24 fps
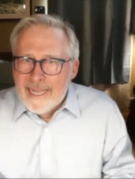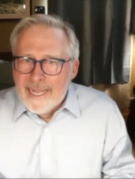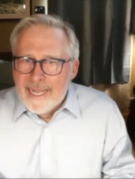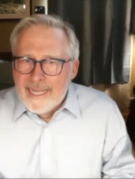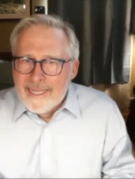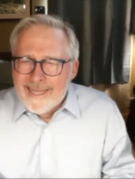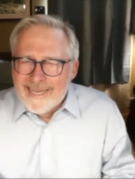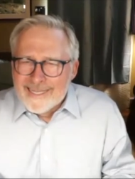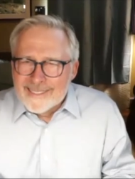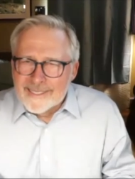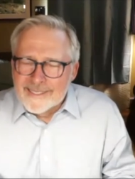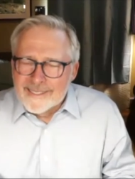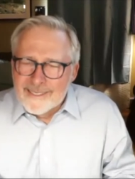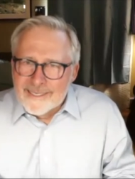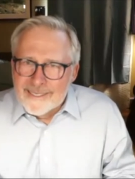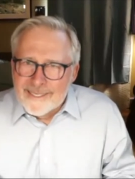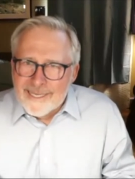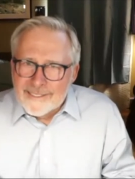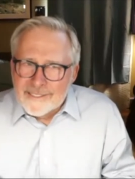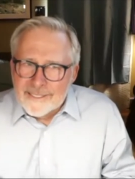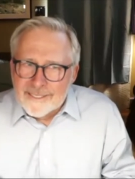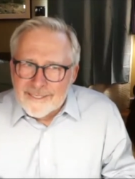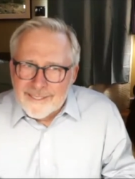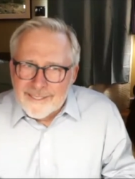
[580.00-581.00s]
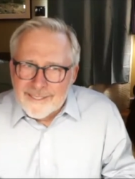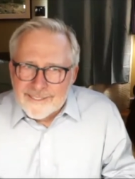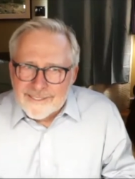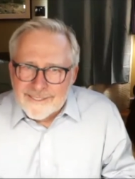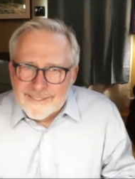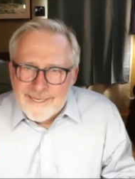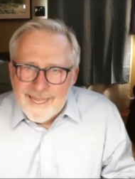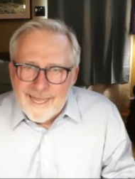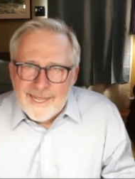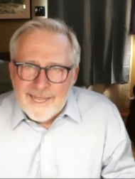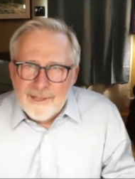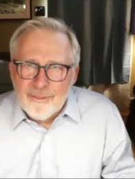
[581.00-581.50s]
That's
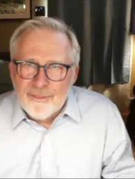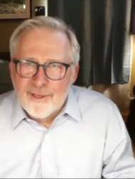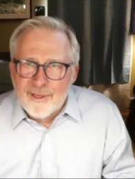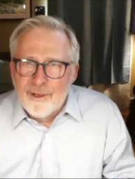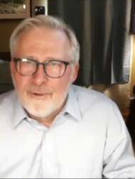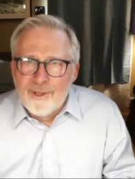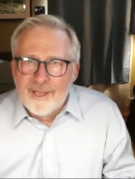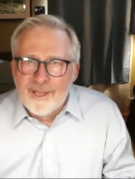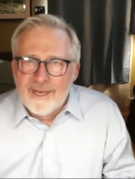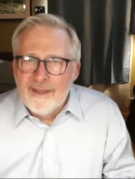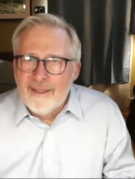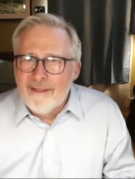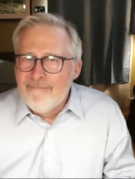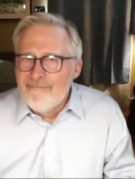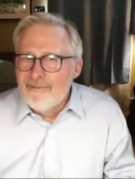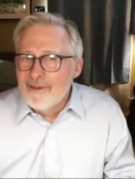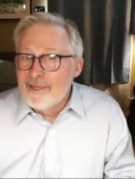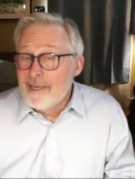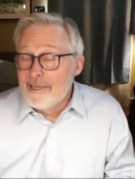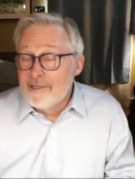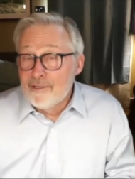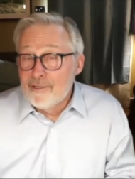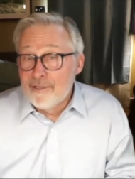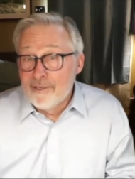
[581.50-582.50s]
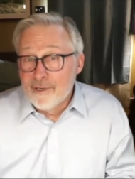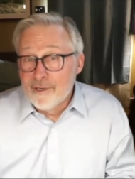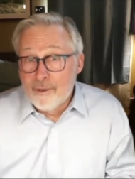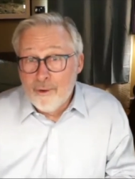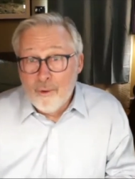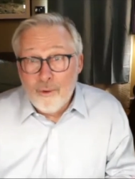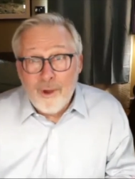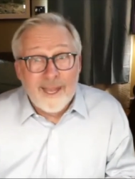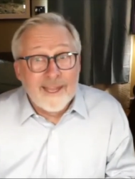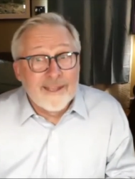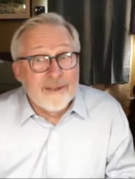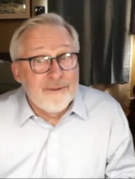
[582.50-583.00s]
not, though, an invitation to
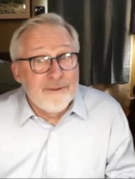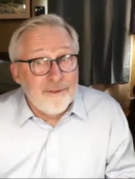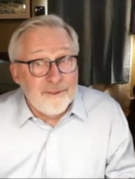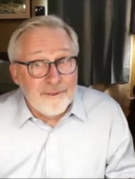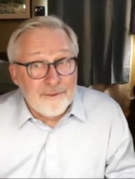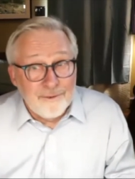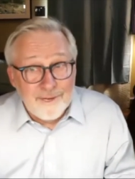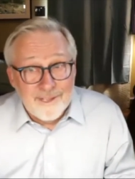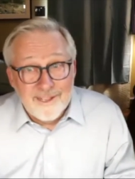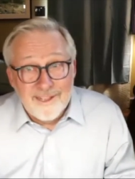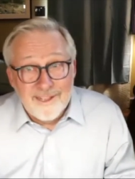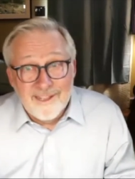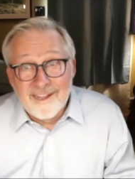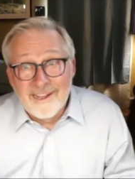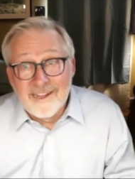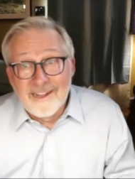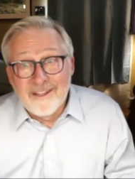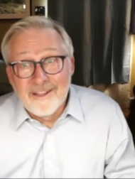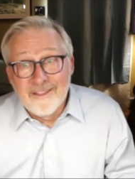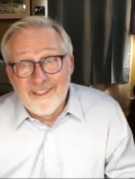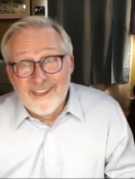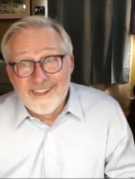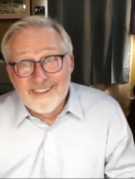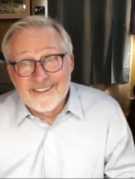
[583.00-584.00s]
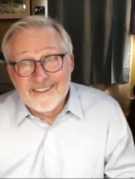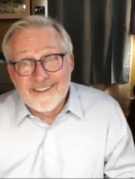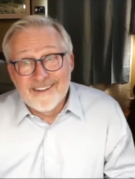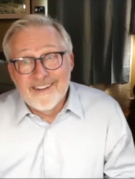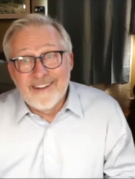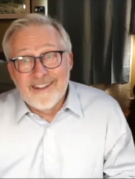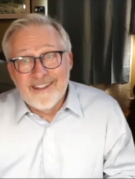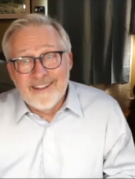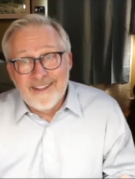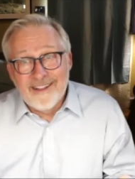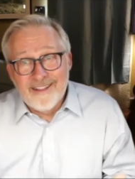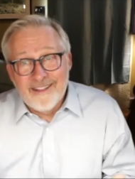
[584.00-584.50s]
quietude. That
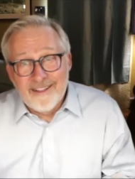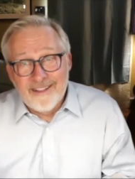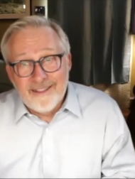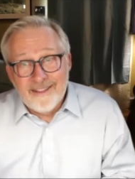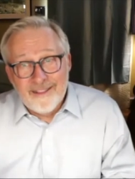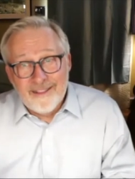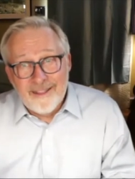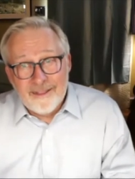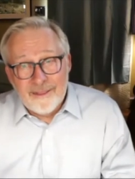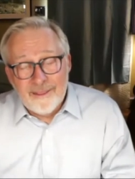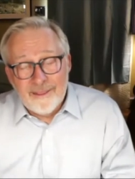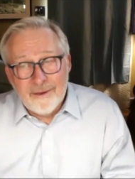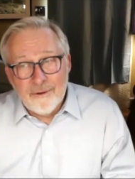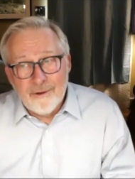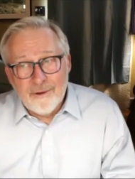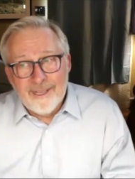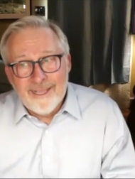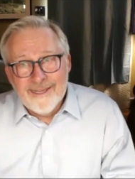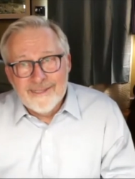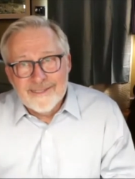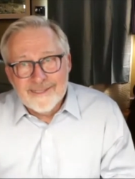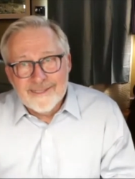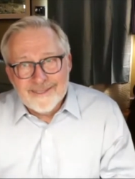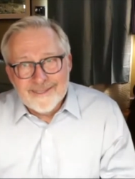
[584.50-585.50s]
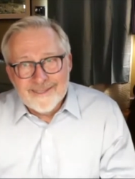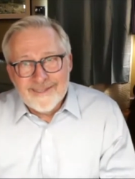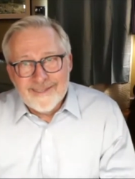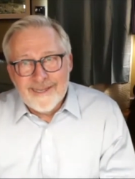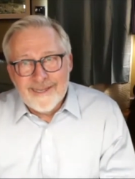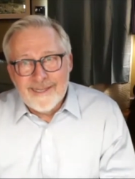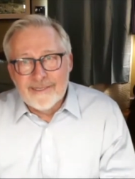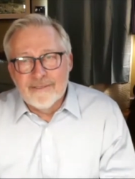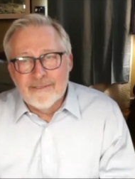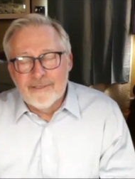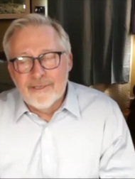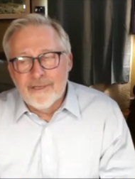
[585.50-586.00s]
there is a
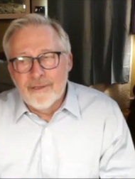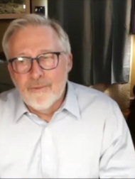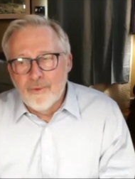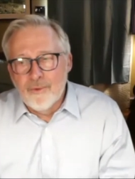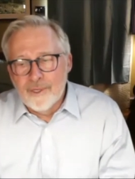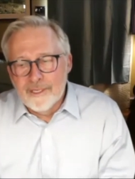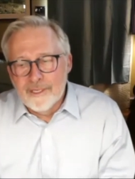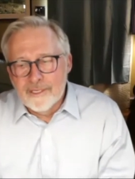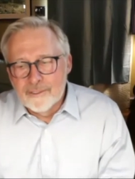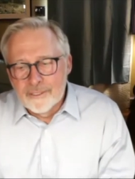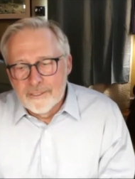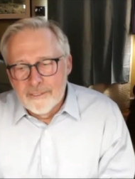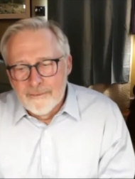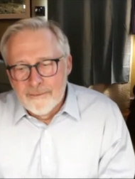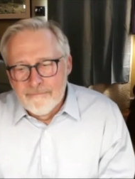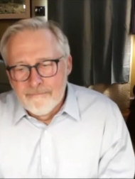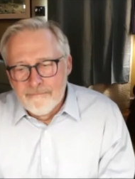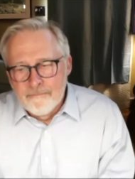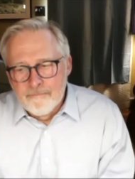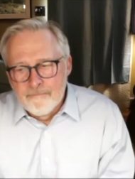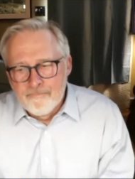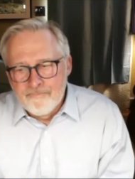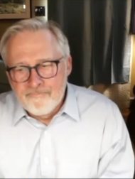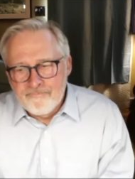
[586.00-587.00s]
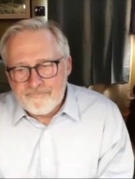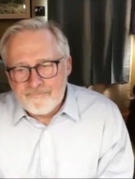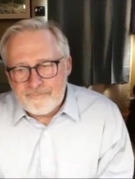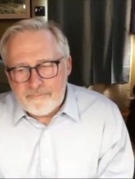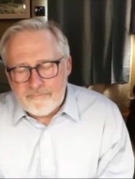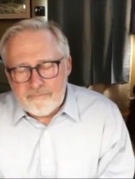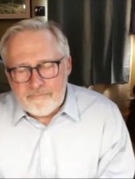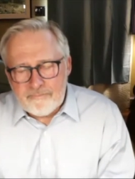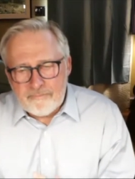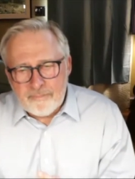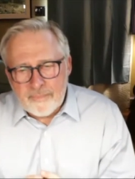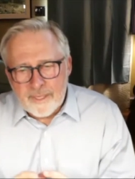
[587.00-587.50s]
sense in which
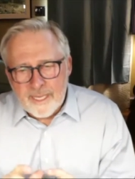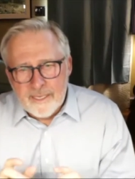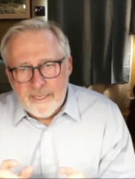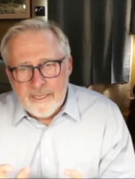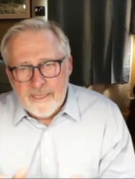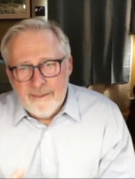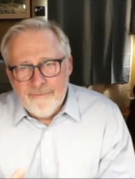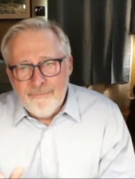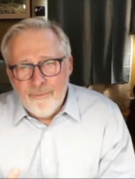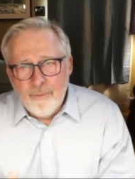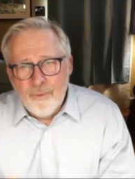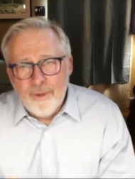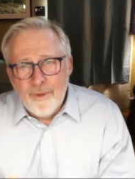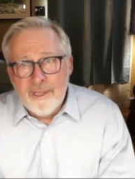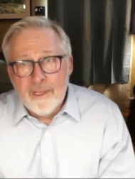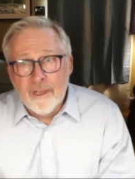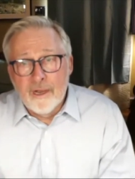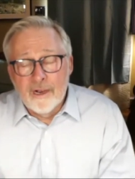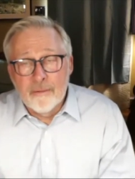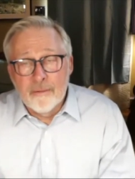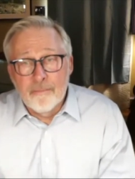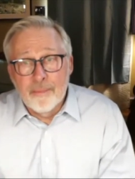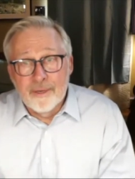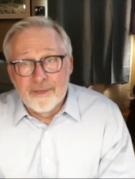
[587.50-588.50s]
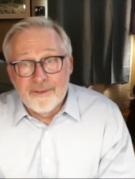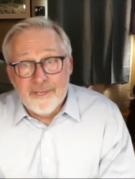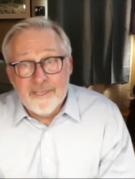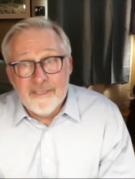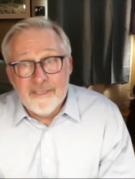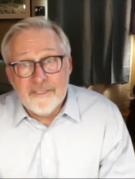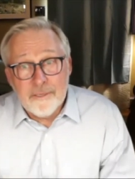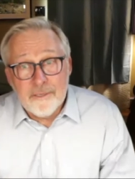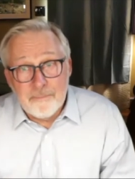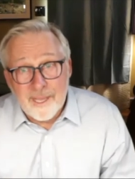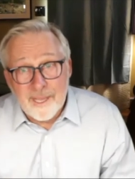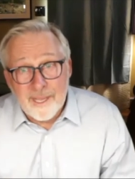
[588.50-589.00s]
if we are
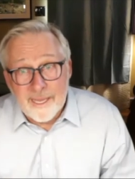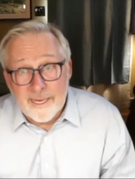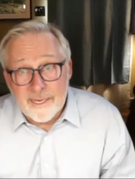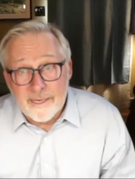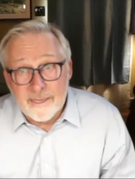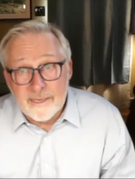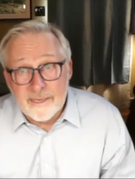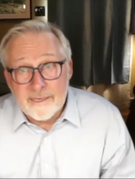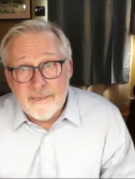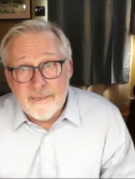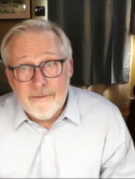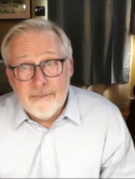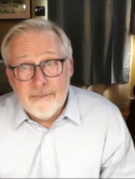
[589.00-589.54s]
participating,